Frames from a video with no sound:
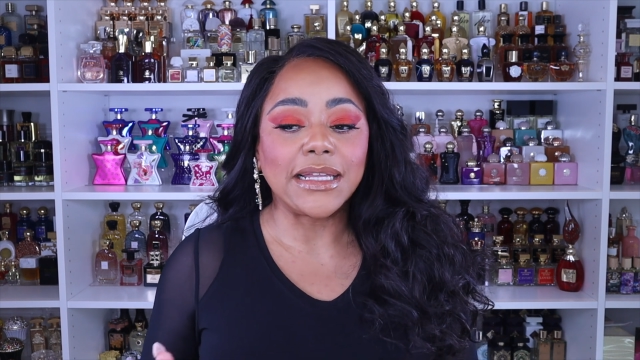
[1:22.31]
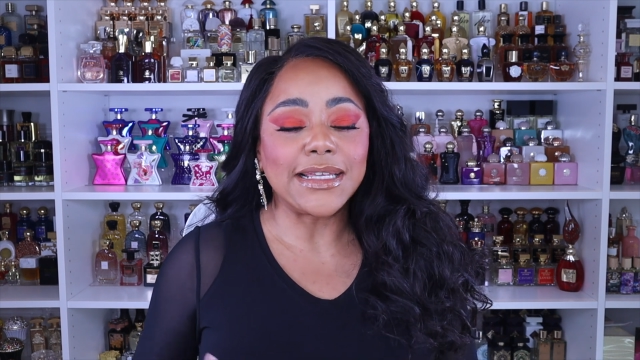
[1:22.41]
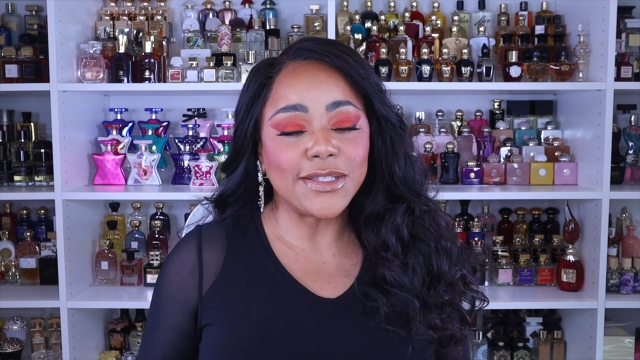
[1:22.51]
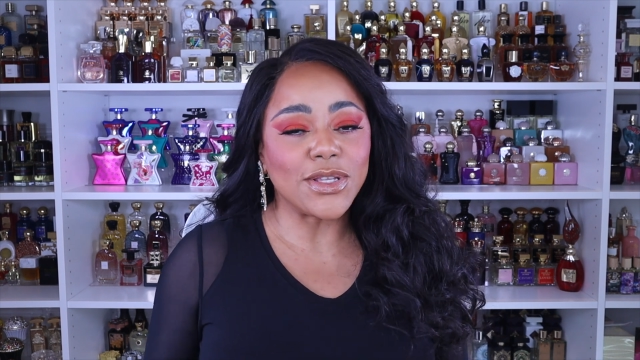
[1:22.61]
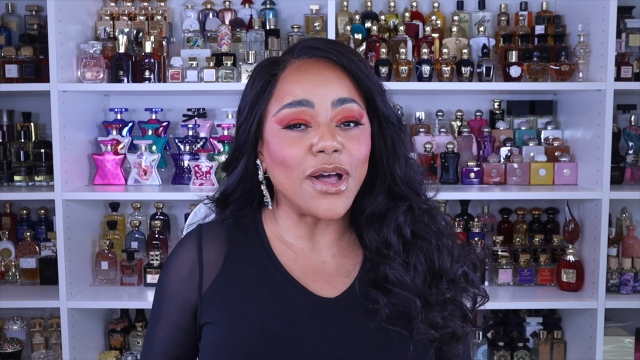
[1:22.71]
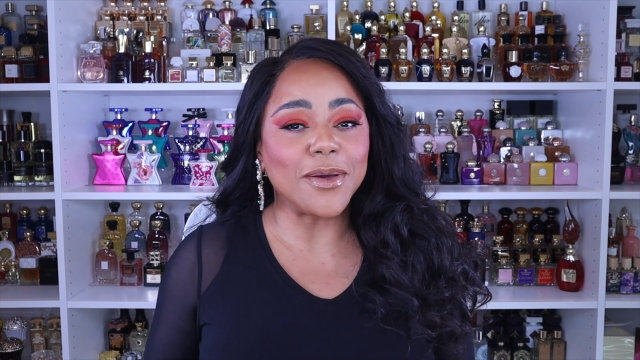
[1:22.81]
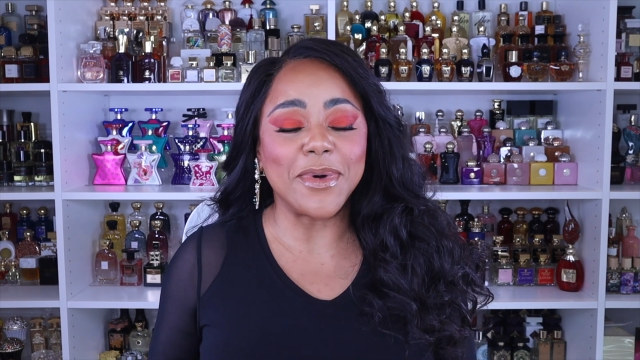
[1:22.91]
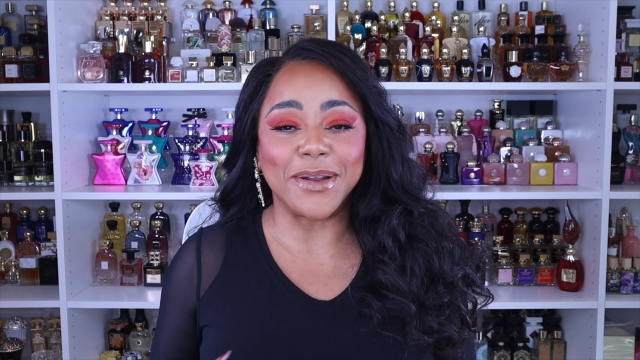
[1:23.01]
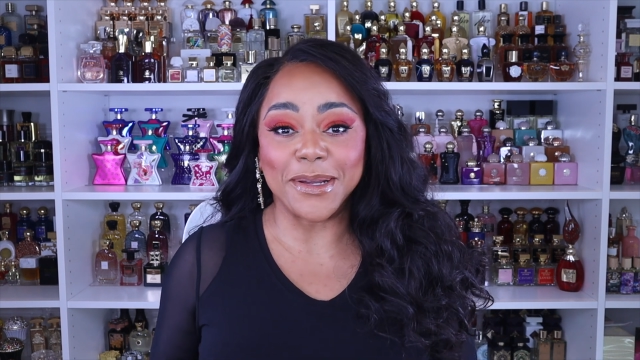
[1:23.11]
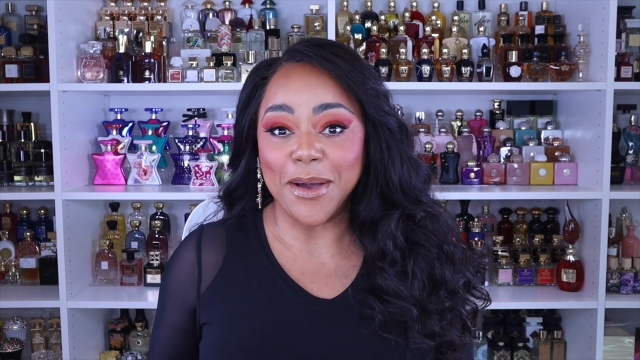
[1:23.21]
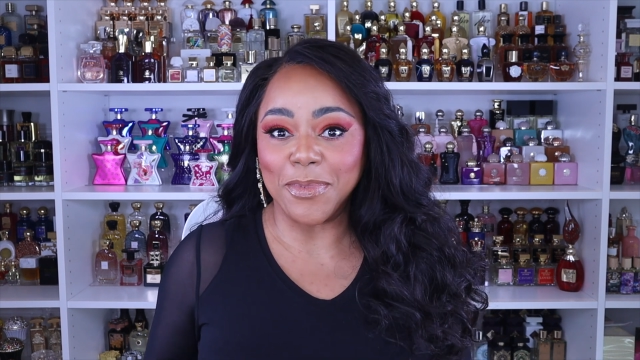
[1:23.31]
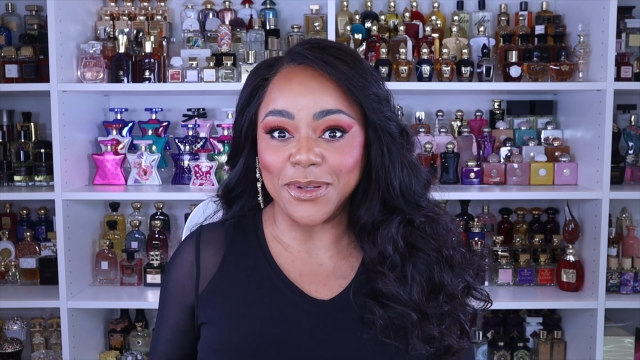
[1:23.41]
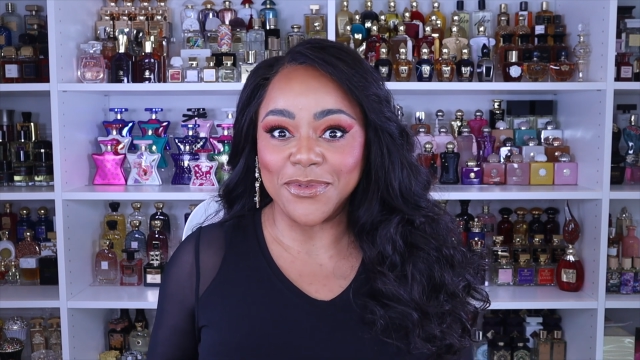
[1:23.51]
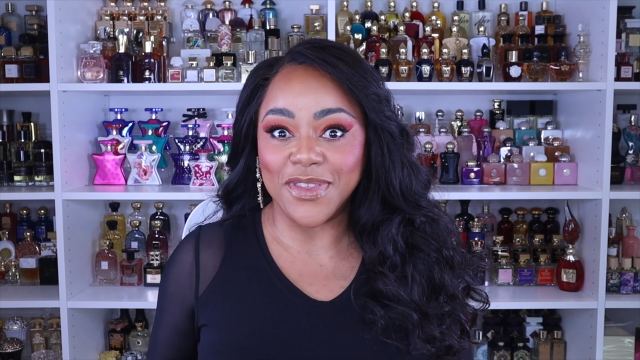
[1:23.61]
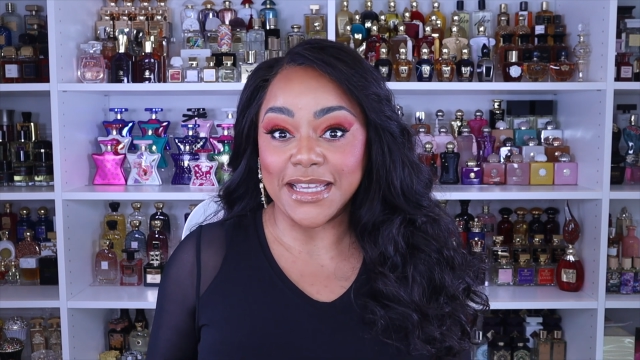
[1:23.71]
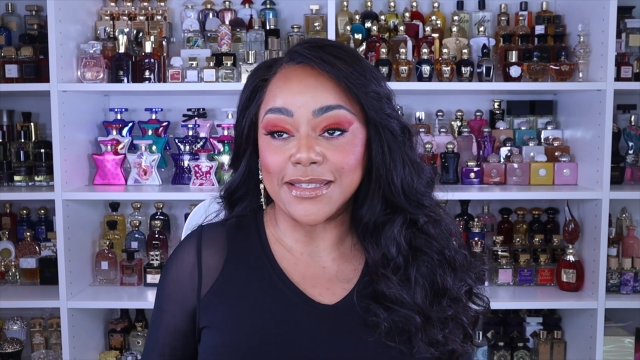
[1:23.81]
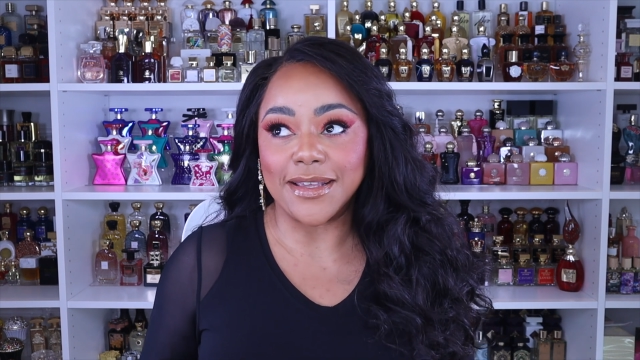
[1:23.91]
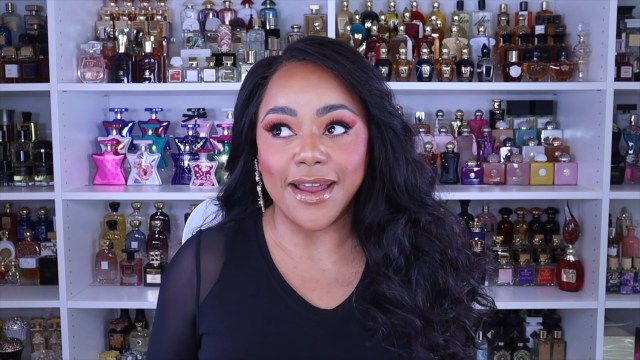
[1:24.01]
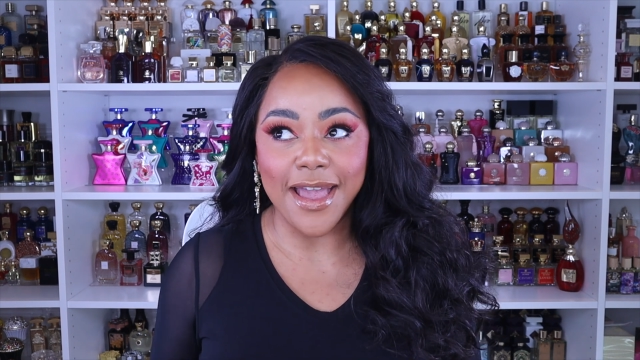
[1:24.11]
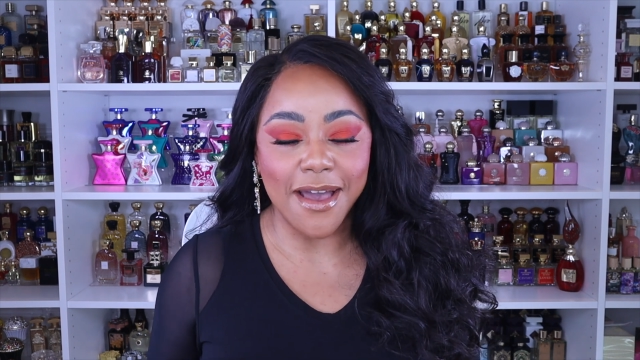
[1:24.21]
let's talk about a couple of things
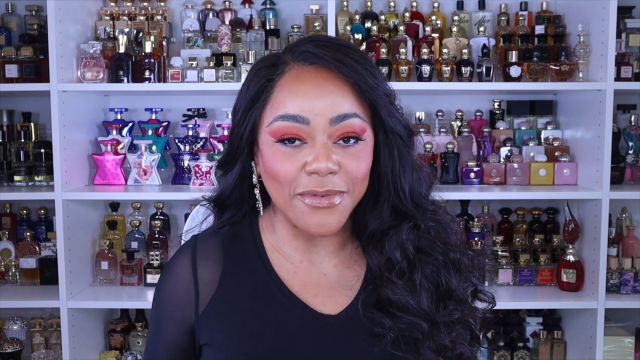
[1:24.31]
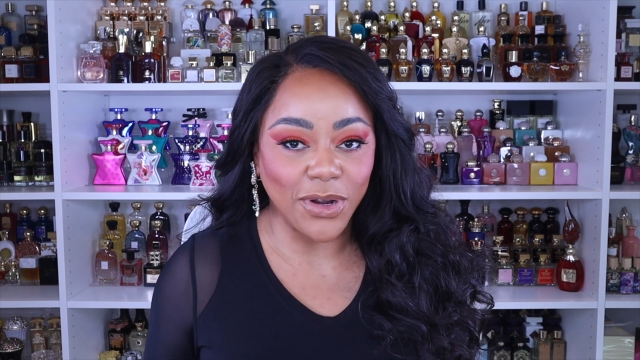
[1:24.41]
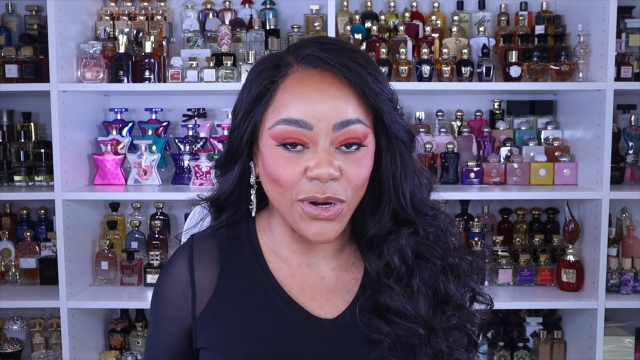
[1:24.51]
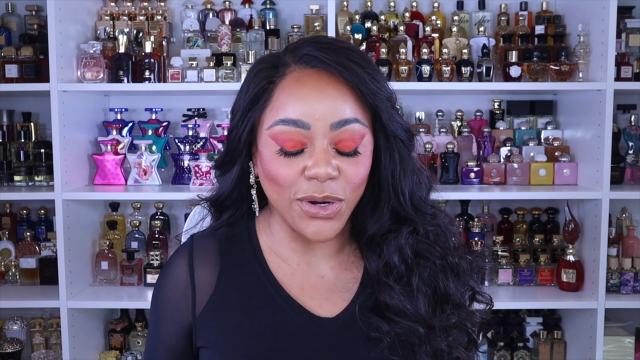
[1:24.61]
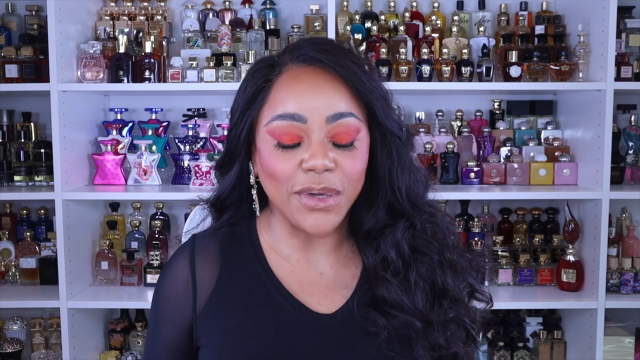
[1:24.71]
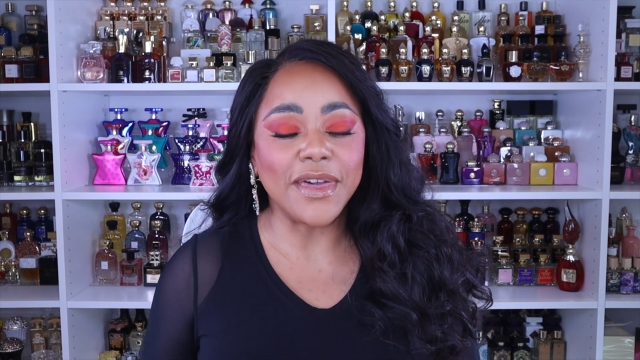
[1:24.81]
that I have heard.